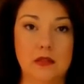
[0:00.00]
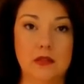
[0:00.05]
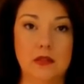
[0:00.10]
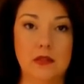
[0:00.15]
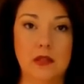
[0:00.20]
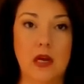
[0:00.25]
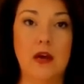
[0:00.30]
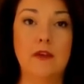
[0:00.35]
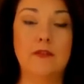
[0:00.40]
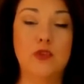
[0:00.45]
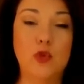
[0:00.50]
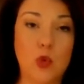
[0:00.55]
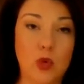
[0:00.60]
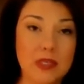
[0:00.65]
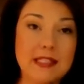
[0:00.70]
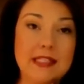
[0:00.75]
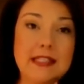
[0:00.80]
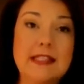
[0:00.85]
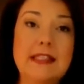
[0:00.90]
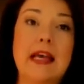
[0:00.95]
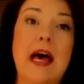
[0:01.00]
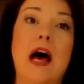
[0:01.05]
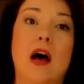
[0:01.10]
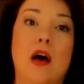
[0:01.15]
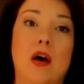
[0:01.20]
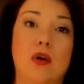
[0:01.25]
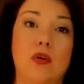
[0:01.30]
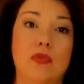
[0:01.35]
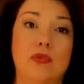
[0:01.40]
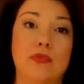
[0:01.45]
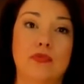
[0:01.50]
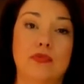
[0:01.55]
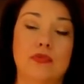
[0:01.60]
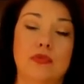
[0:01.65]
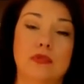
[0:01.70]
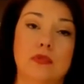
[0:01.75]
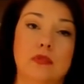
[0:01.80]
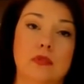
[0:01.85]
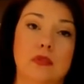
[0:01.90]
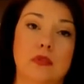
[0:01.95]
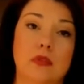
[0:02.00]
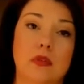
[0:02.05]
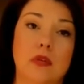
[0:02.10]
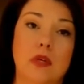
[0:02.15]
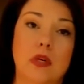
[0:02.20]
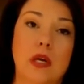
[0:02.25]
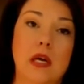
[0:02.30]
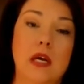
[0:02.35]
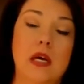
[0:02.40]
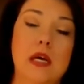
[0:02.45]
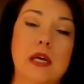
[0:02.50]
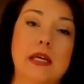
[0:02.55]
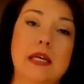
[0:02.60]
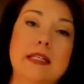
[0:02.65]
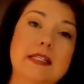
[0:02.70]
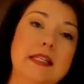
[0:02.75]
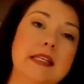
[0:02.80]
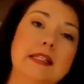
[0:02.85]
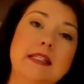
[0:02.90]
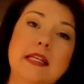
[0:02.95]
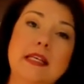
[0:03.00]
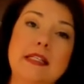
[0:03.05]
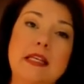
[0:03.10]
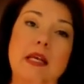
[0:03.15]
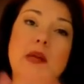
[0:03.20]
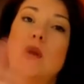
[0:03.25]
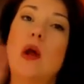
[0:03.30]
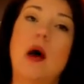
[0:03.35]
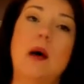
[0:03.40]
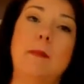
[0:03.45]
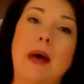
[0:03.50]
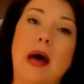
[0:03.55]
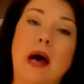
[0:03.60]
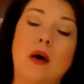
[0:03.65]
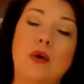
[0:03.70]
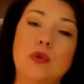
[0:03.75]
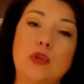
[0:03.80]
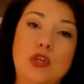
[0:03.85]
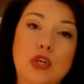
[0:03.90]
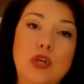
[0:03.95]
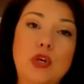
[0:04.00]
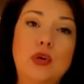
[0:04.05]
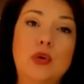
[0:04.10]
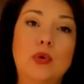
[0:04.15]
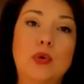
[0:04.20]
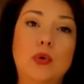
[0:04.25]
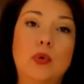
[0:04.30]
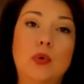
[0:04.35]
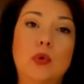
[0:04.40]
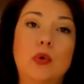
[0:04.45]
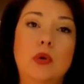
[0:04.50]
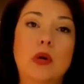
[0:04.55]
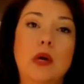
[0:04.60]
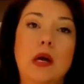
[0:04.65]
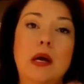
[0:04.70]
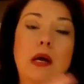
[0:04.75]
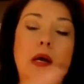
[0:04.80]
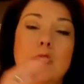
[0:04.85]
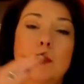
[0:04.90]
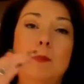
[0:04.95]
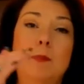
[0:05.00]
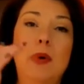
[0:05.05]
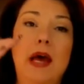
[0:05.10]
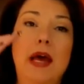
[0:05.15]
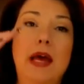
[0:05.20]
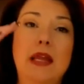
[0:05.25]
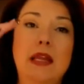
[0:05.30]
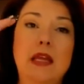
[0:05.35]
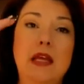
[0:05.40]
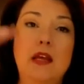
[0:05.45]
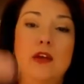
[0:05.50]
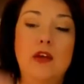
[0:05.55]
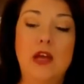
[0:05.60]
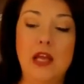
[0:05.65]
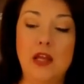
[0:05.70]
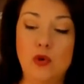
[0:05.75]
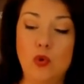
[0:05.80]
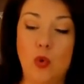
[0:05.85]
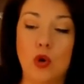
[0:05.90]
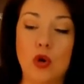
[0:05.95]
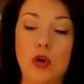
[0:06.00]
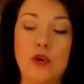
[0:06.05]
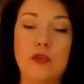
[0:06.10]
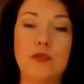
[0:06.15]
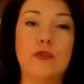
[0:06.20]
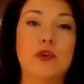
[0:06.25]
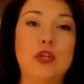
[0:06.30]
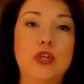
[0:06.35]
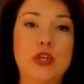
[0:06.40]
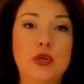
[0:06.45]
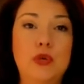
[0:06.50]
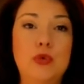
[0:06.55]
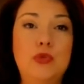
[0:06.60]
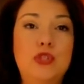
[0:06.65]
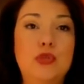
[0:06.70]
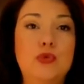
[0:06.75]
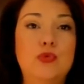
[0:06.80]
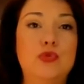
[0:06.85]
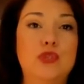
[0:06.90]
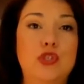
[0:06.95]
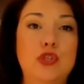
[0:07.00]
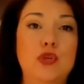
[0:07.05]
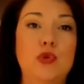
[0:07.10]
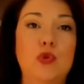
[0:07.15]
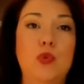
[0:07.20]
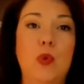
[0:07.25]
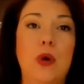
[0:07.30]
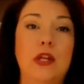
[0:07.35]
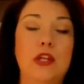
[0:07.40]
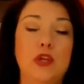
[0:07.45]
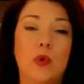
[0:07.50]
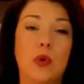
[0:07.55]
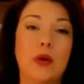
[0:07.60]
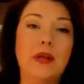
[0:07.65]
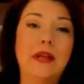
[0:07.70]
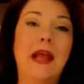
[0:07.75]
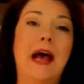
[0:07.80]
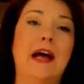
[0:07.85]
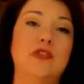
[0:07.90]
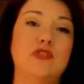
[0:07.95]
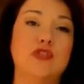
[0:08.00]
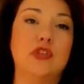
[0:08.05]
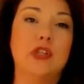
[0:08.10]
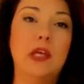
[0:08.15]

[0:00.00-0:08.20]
of yourself. Because this isn't about you. But in order for you to do what you are naturally